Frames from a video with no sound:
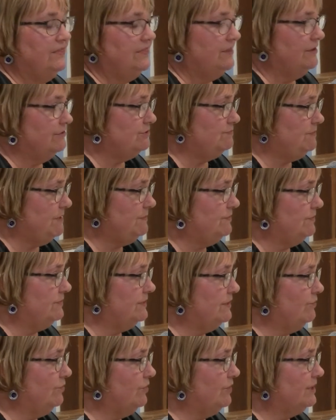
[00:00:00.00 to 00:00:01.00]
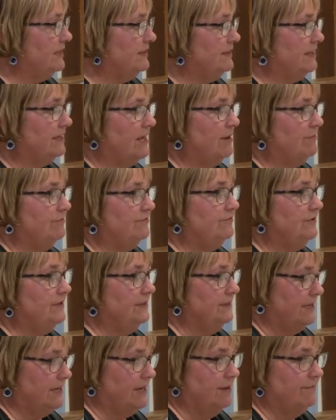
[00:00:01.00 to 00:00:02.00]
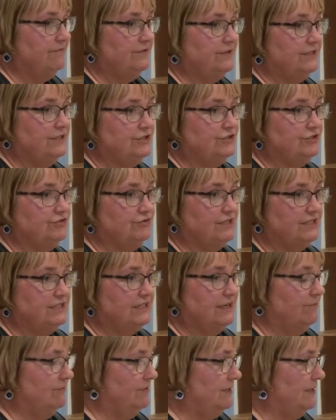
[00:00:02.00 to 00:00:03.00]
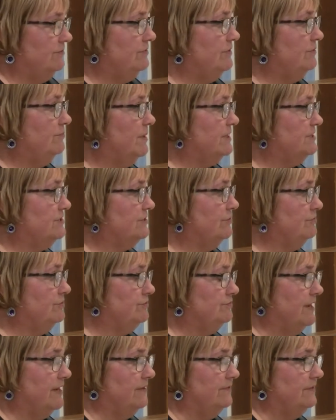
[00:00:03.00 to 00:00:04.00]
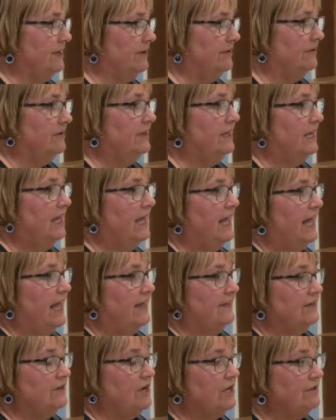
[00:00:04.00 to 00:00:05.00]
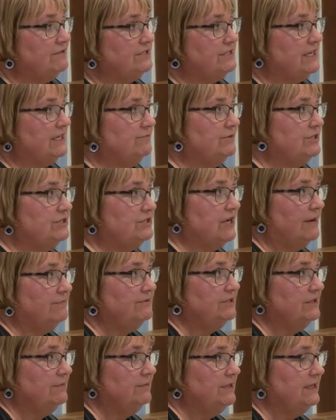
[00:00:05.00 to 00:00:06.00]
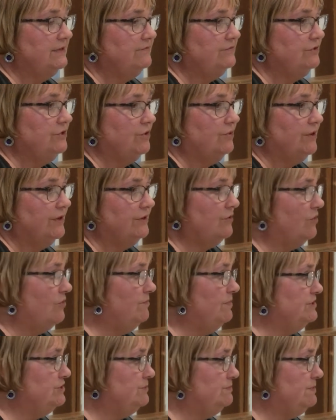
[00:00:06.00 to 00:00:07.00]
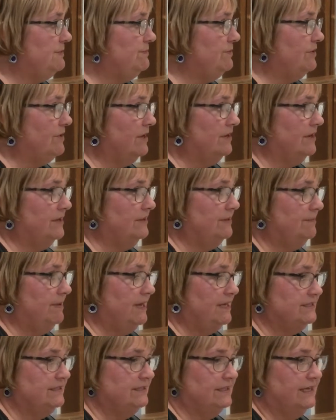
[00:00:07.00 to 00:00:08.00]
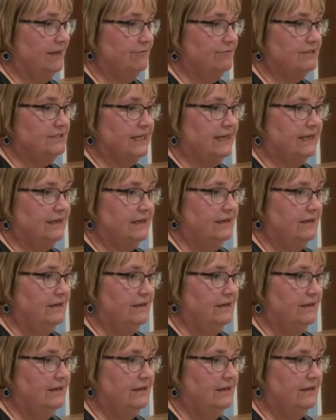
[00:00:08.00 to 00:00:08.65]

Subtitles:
there's people that work at the Comf Industries, that the bus goes around there. And then all of a sudden we stopped in the middle of nowhere and a whole bunch of people got on the bus. And I was like,